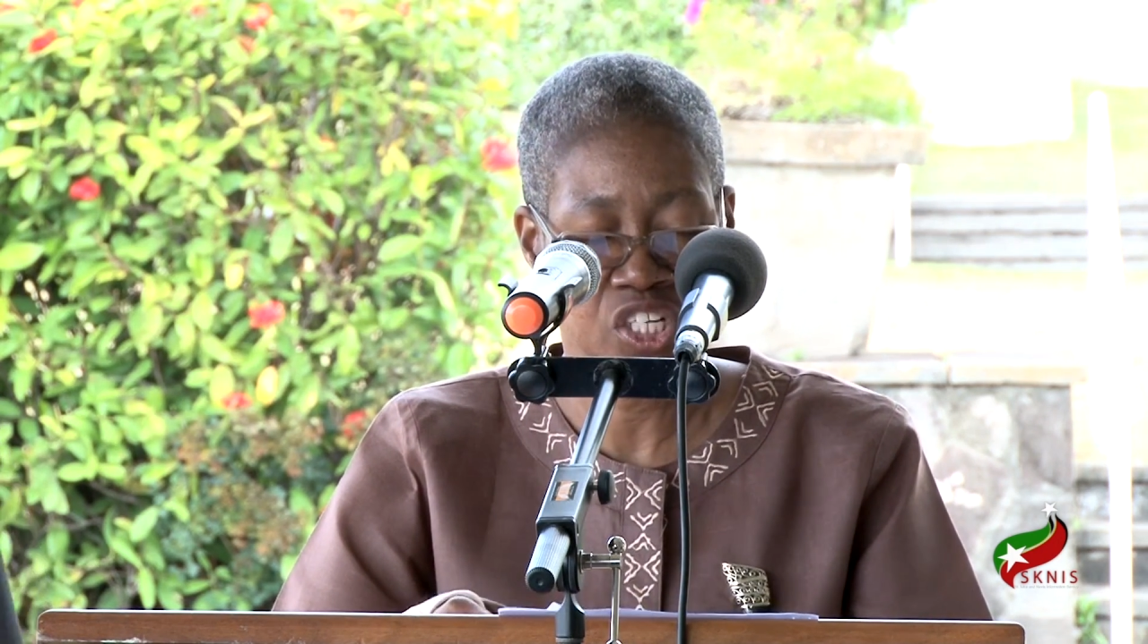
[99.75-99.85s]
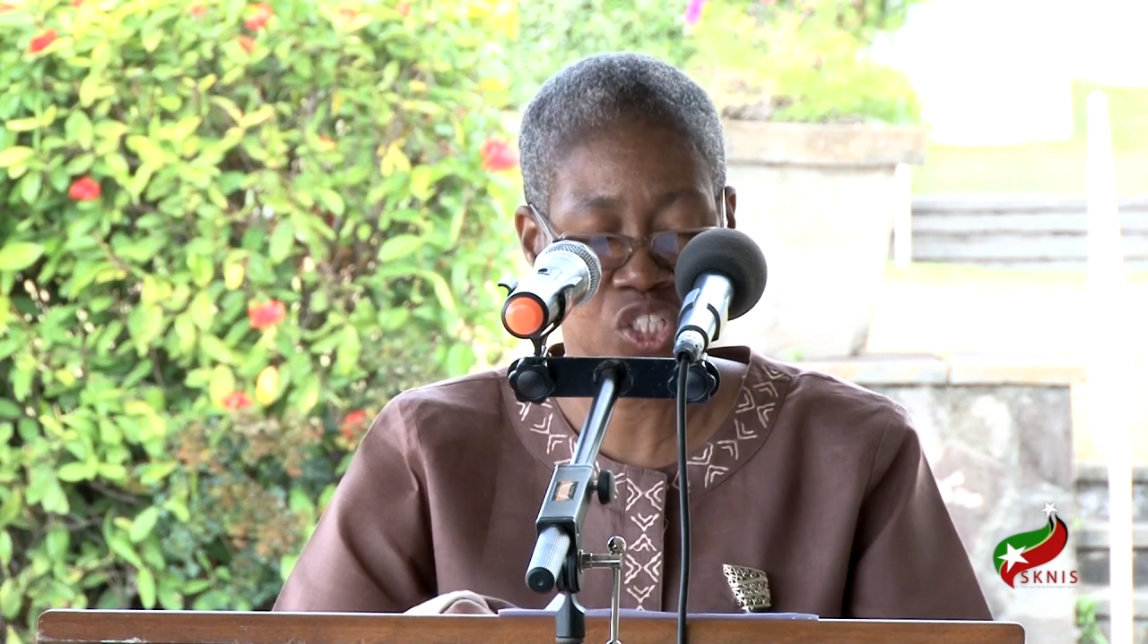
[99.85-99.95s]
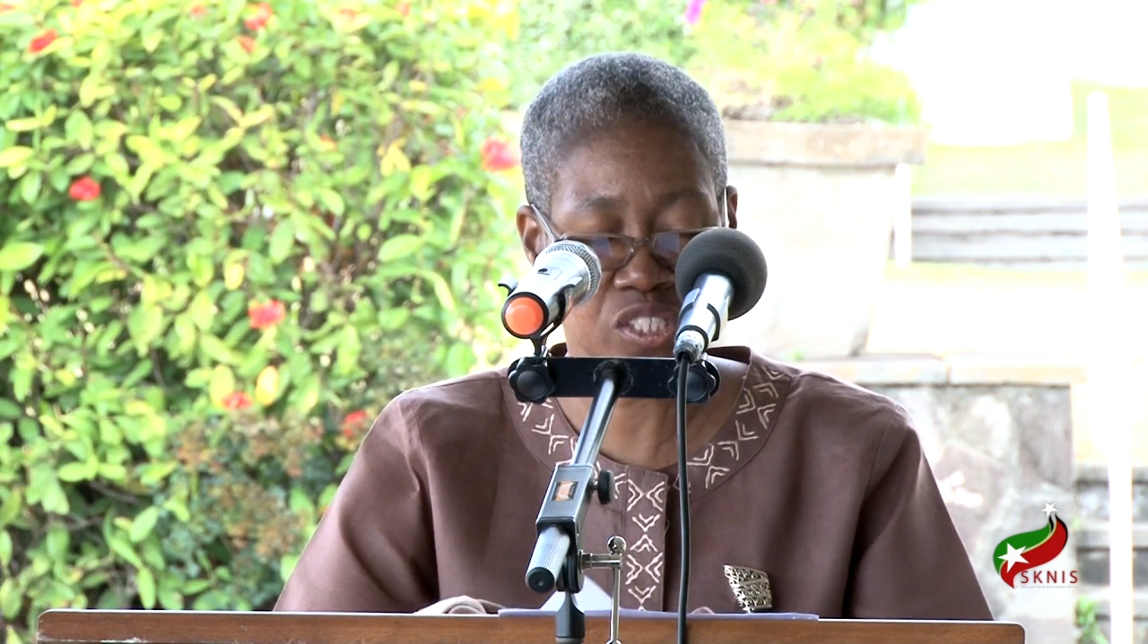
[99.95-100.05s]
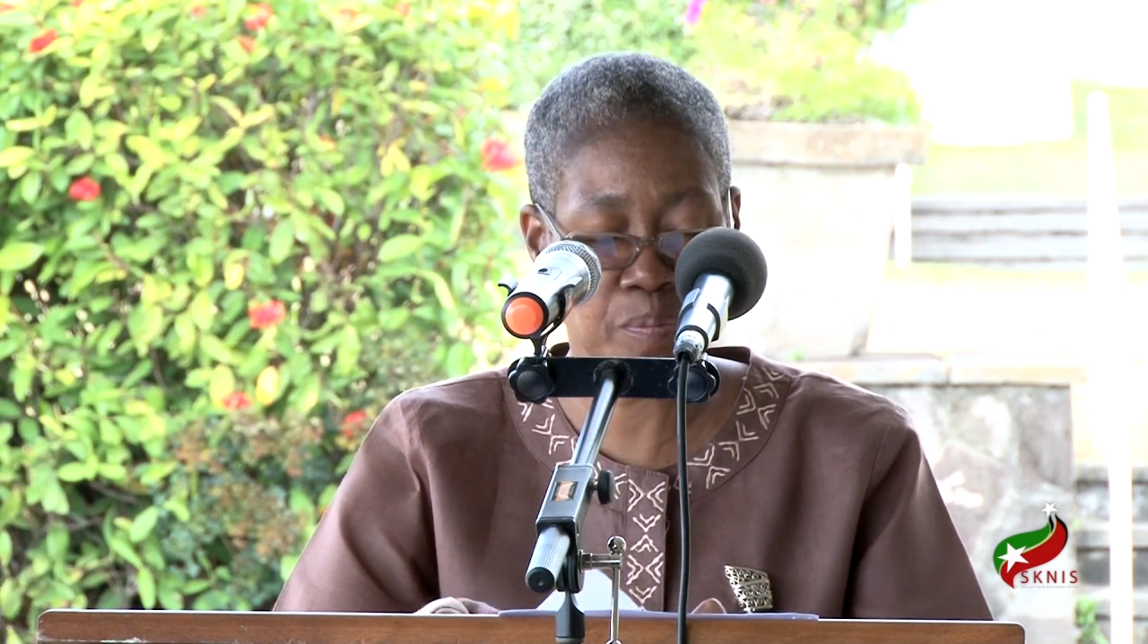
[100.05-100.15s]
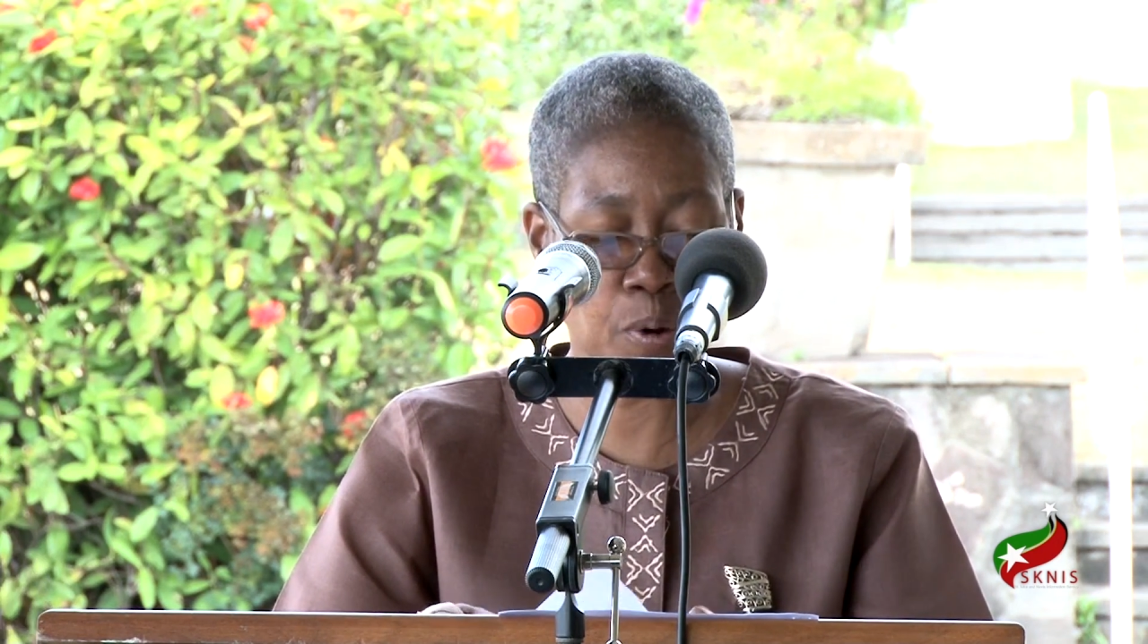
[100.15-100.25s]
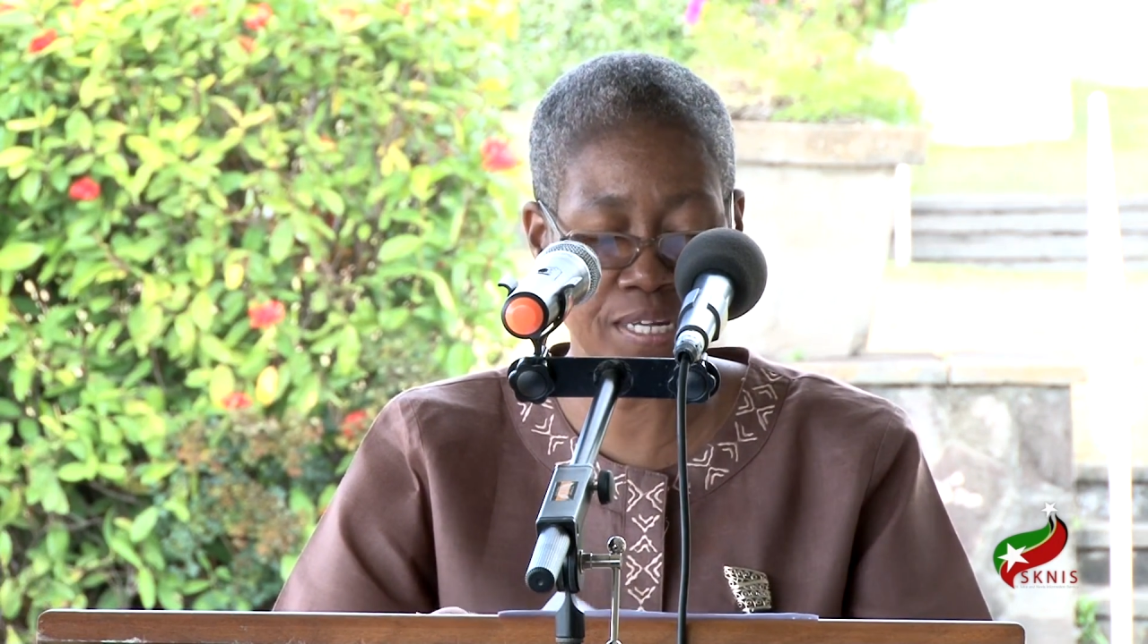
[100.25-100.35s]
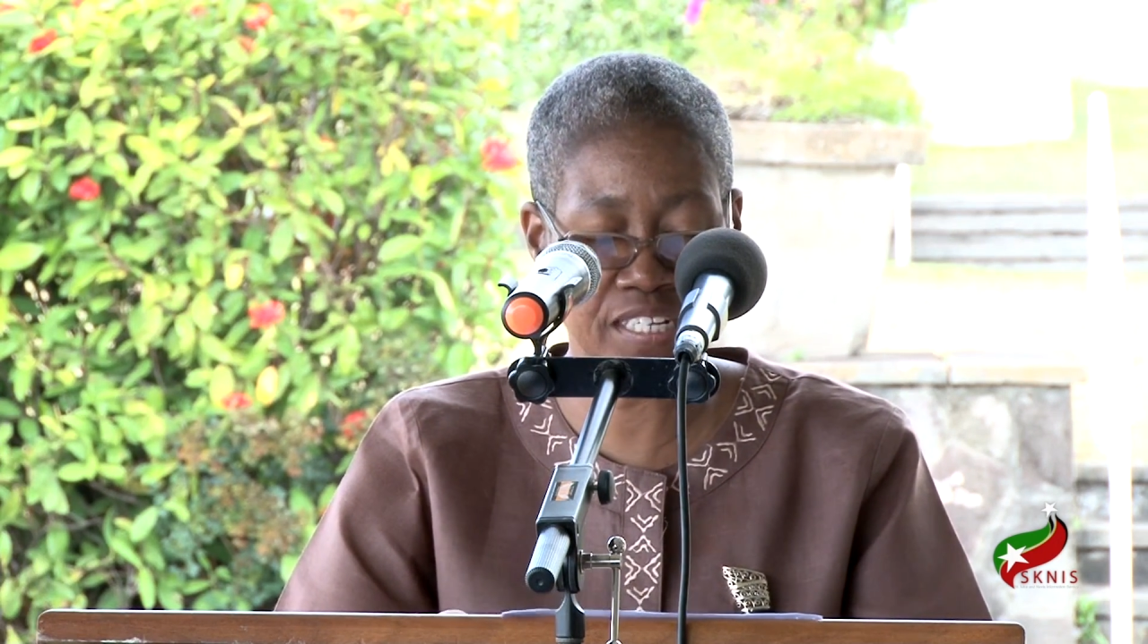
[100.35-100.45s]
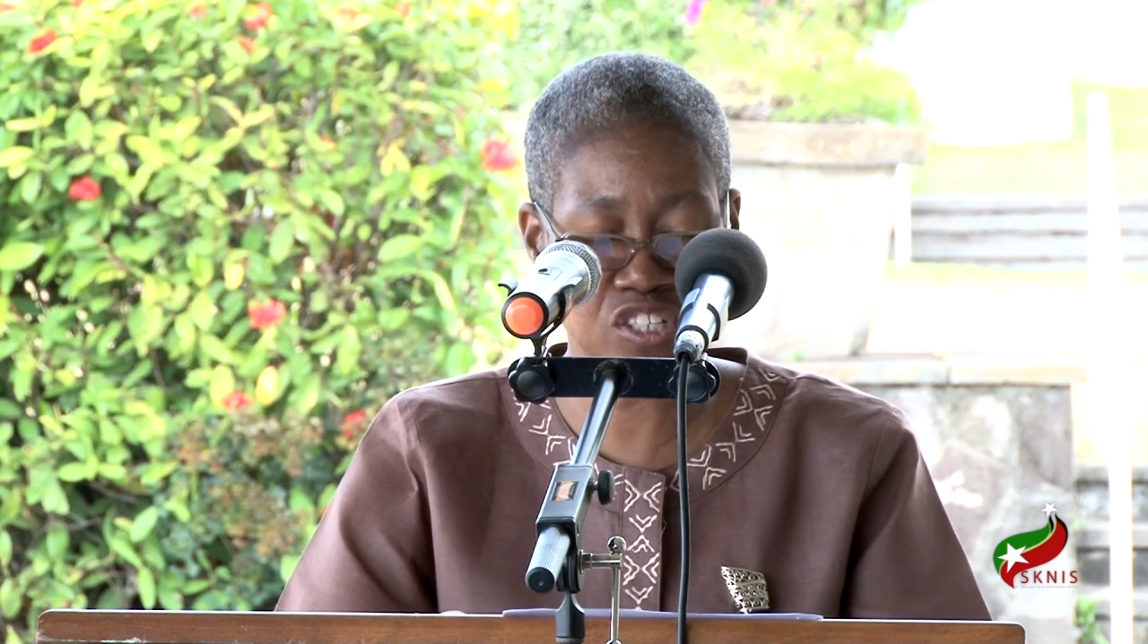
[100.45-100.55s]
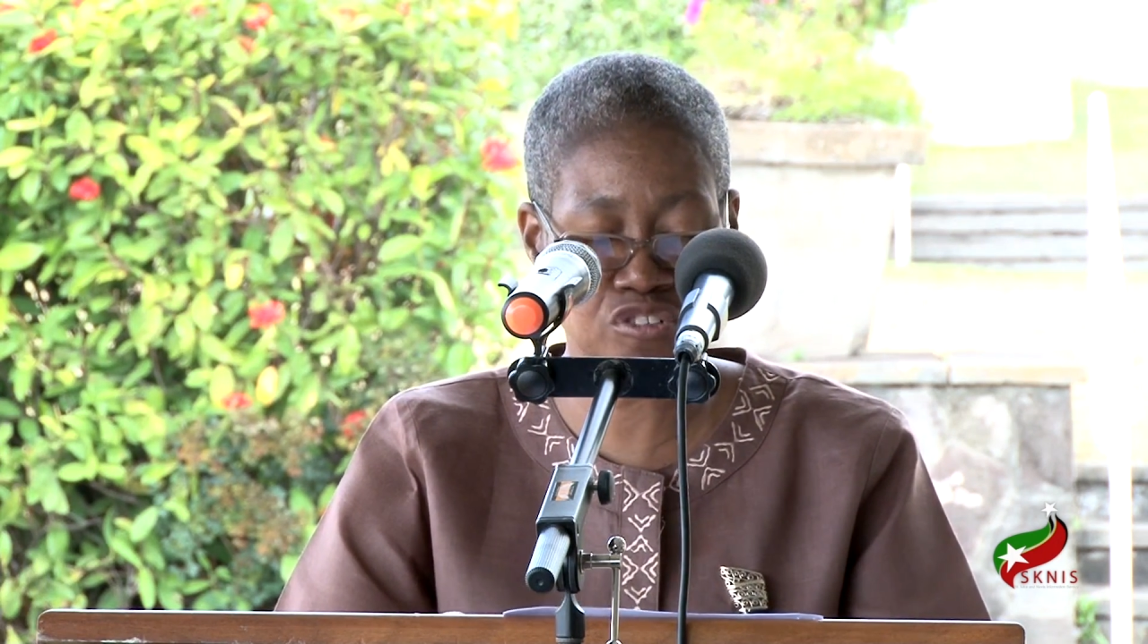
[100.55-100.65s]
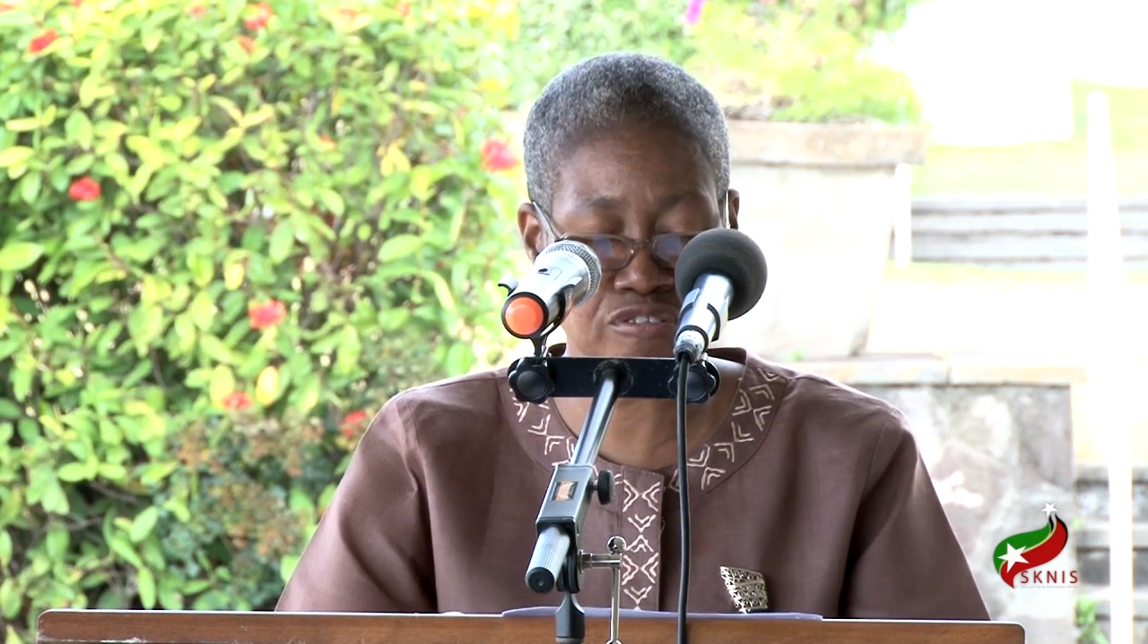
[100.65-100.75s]
She was
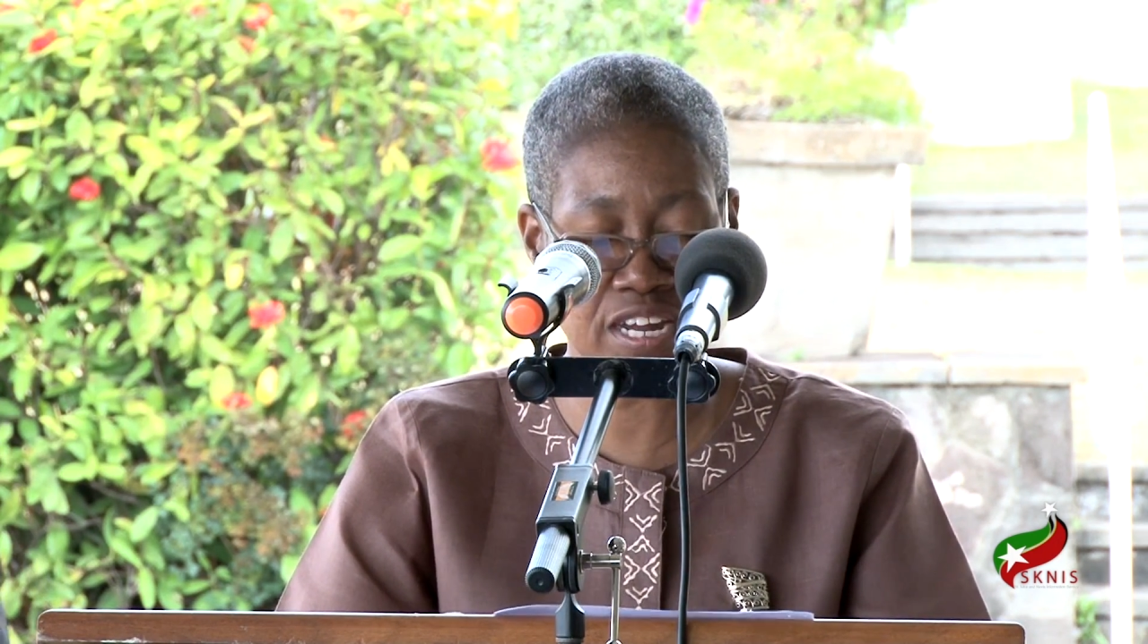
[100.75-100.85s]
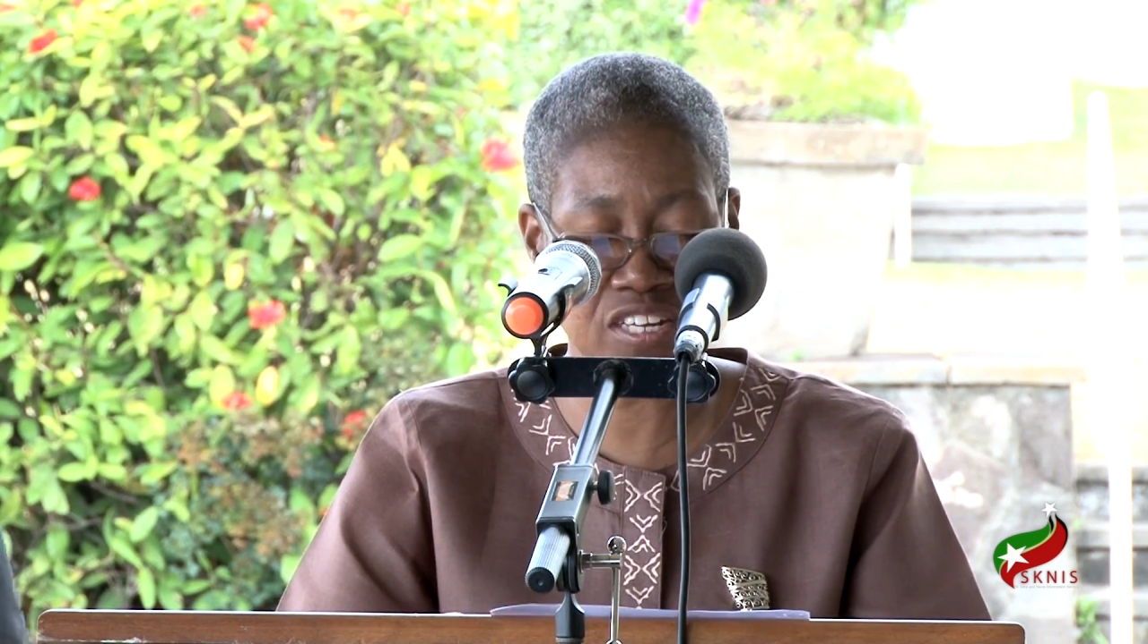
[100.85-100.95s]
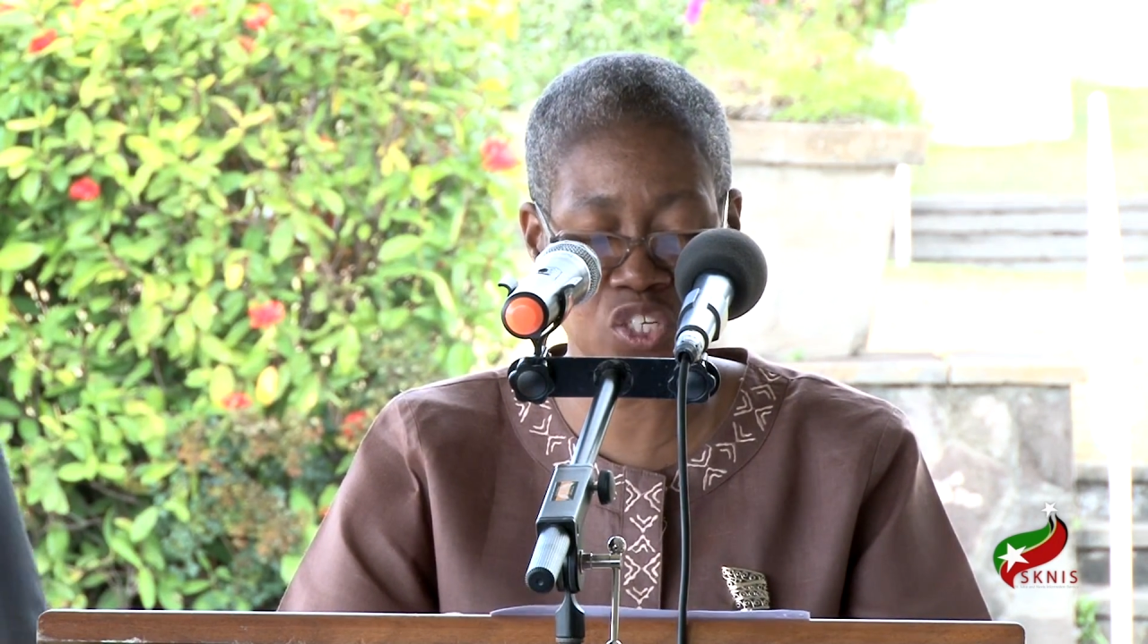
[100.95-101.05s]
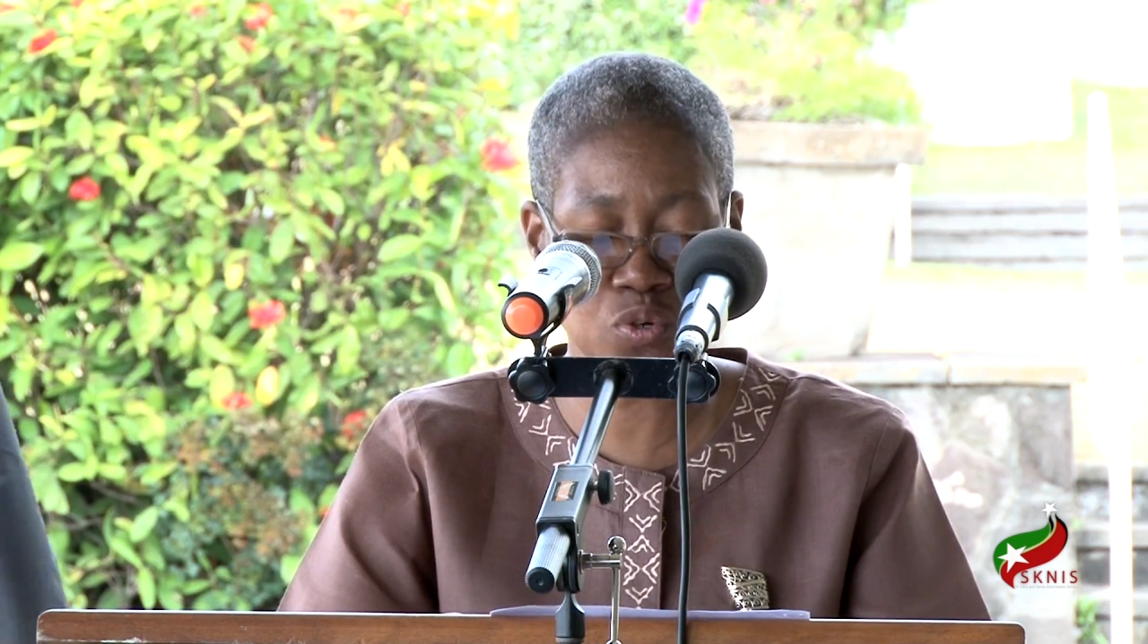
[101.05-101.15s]
appointed trade